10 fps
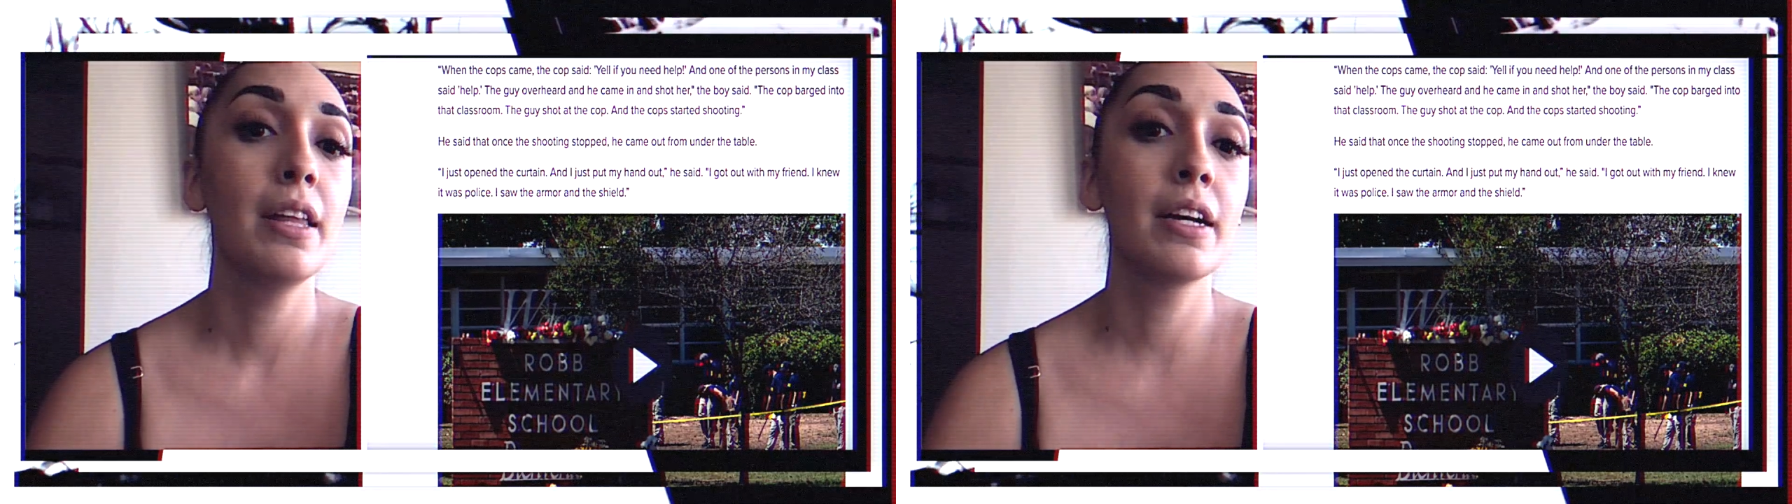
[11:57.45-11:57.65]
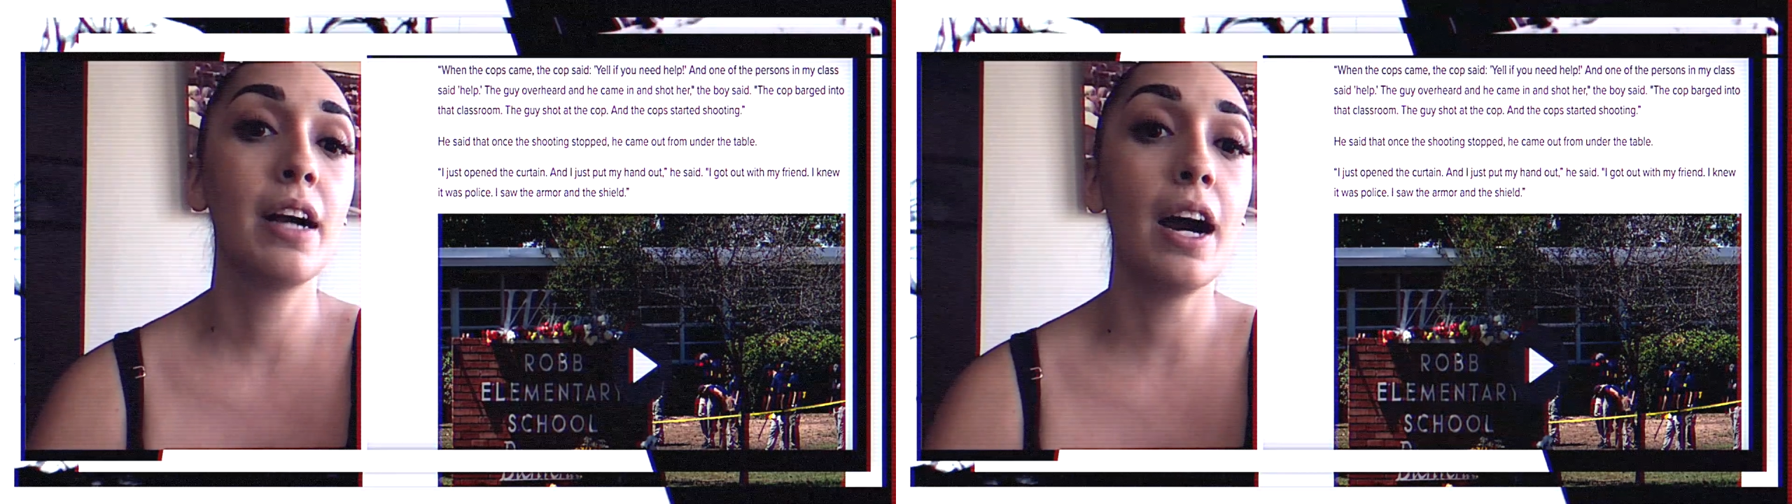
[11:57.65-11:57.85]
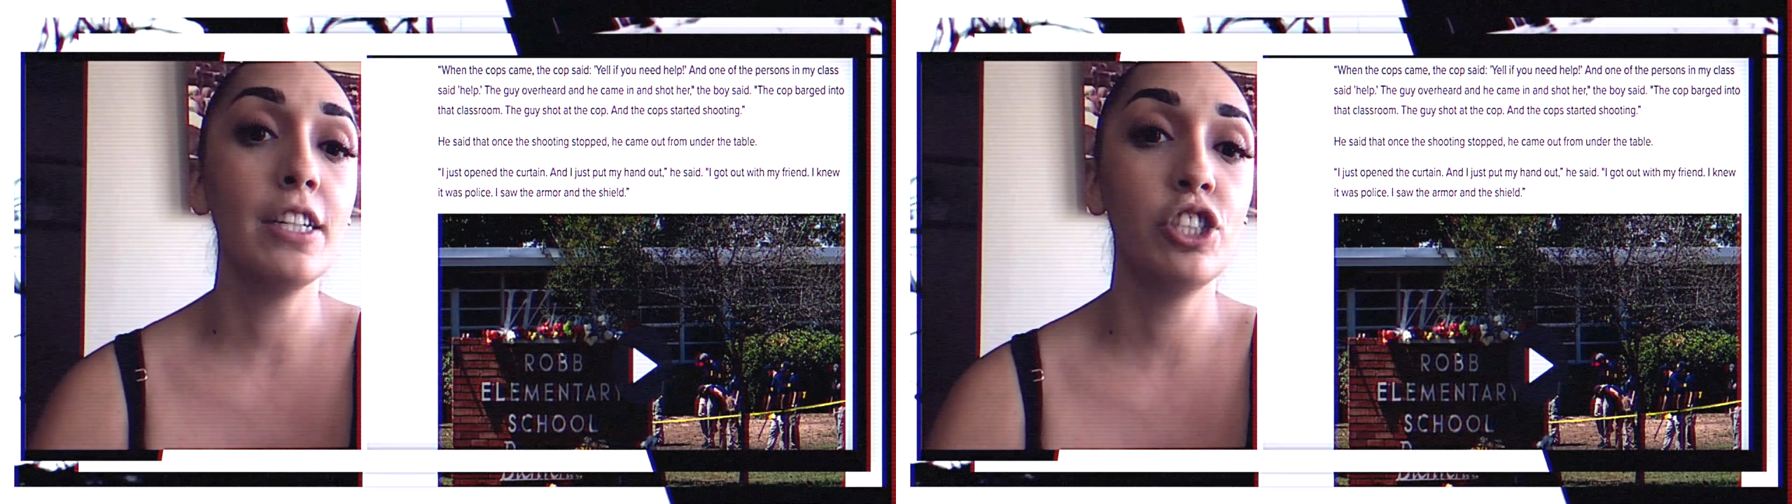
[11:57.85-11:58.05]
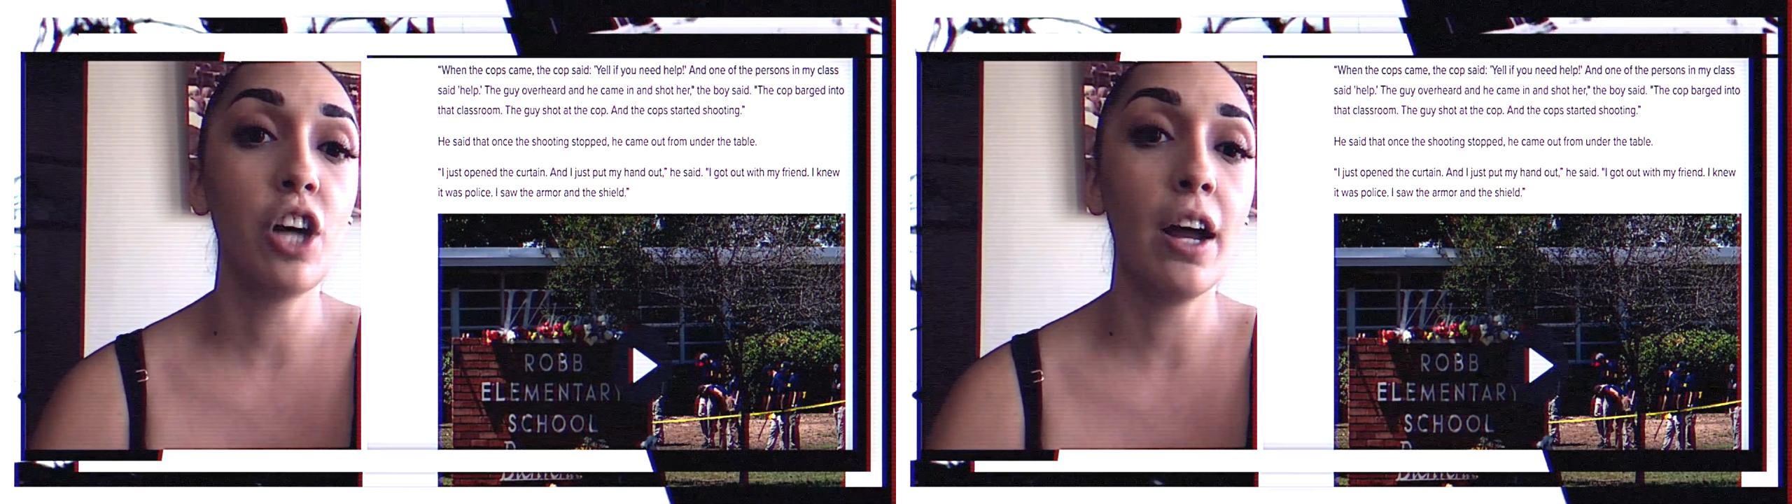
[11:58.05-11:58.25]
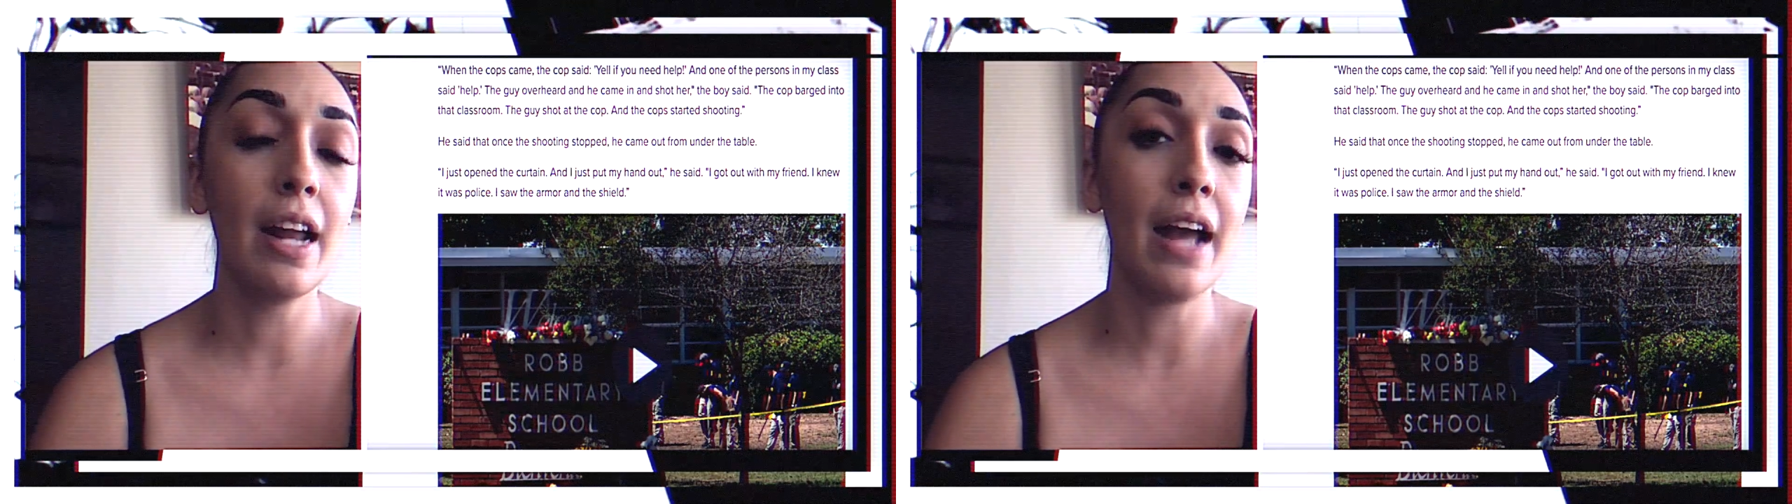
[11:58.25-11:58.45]
The guy
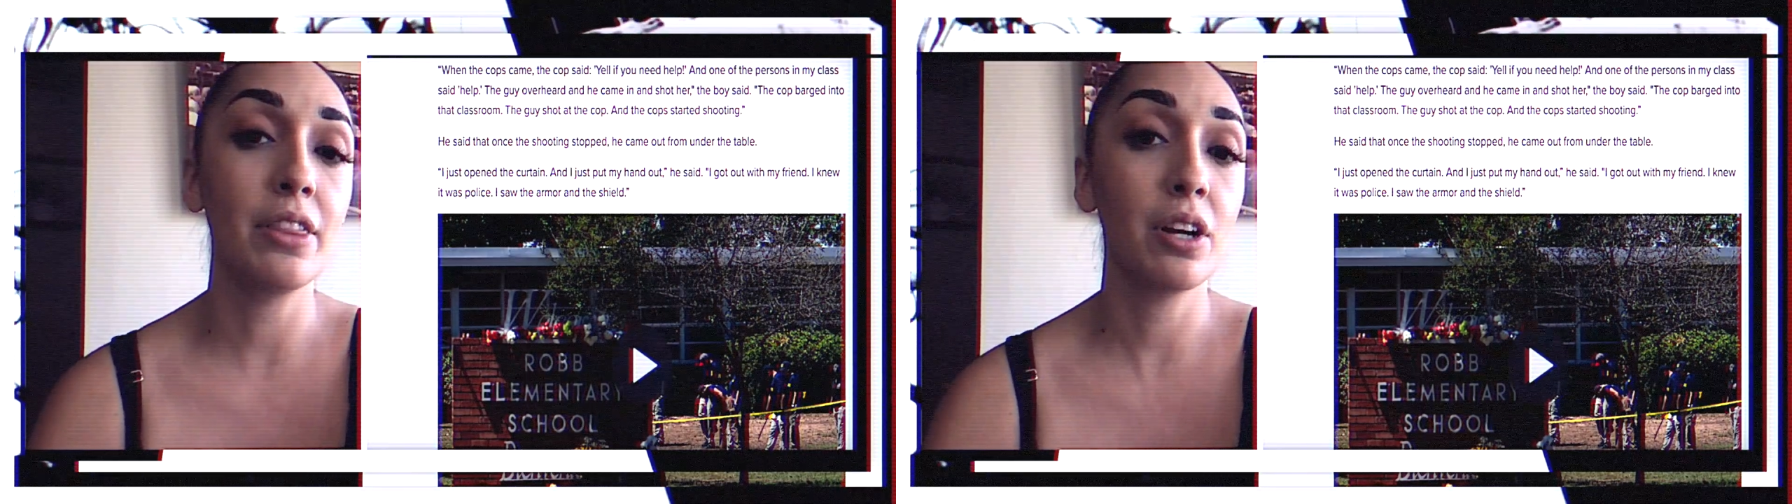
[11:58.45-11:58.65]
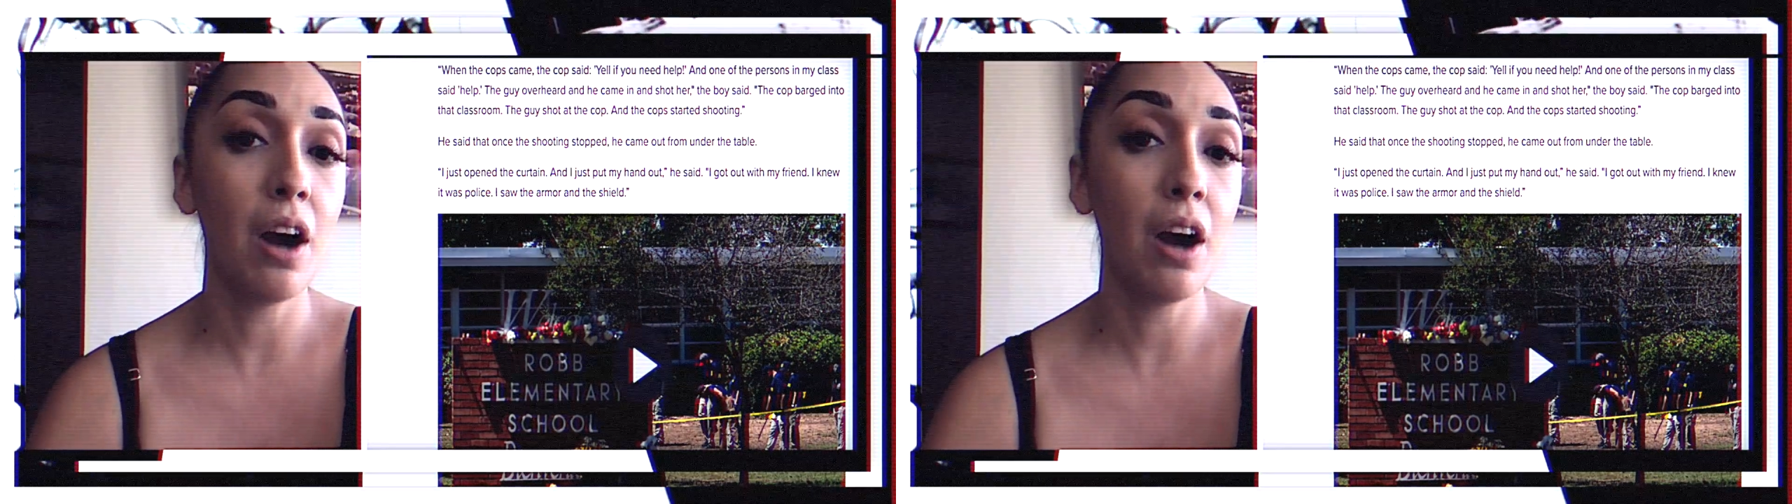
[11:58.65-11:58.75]
shot at the